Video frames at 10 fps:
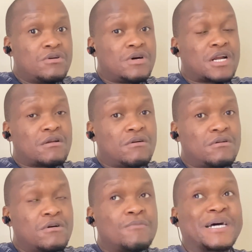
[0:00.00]
I don't know.
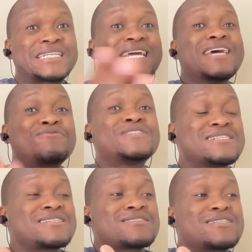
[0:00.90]
But if
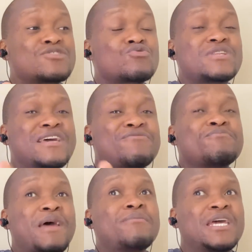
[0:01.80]
this is the truth, if
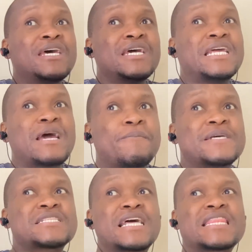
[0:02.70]
maybe it
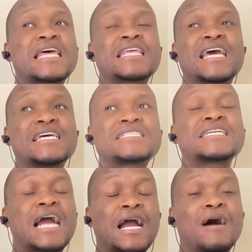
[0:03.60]
happens that the
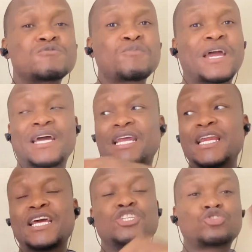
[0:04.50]
ANC comes back and then
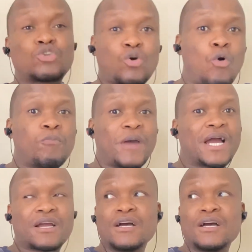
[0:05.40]
they go back